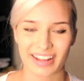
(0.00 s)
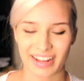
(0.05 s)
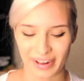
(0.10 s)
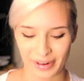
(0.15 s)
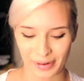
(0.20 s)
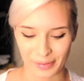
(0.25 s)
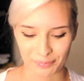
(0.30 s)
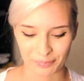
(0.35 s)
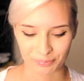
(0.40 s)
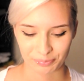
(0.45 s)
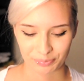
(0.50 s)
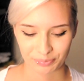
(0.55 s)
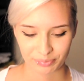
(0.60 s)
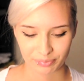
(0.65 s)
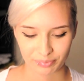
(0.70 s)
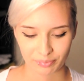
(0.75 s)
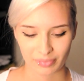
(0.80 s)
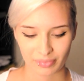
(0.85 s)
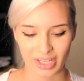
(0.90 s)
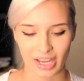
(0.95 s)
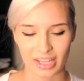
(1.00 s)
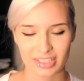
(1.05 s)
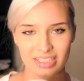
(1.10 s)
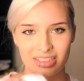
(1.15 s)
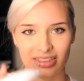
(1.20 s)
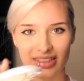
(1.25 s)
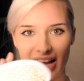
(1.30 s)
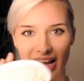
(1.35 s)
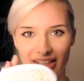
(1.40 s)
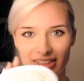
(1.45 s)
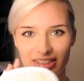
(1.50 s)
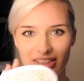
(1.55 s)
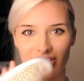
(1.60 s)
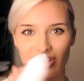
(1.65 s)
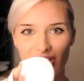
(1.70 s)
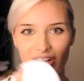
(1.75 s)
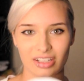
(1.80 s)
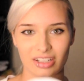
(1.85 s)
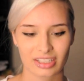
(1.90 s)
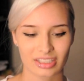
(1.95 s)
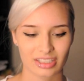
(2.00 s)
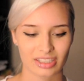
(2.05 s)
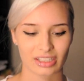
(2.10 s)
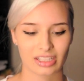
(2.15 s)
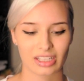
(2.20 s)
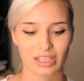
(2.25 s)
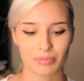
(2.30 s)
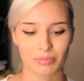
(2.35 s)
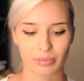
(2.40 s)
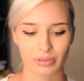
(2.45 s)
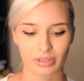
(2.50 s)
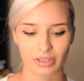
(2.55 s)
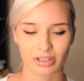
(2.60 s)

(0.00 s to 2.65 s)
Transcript: It has an elastic on it to keep,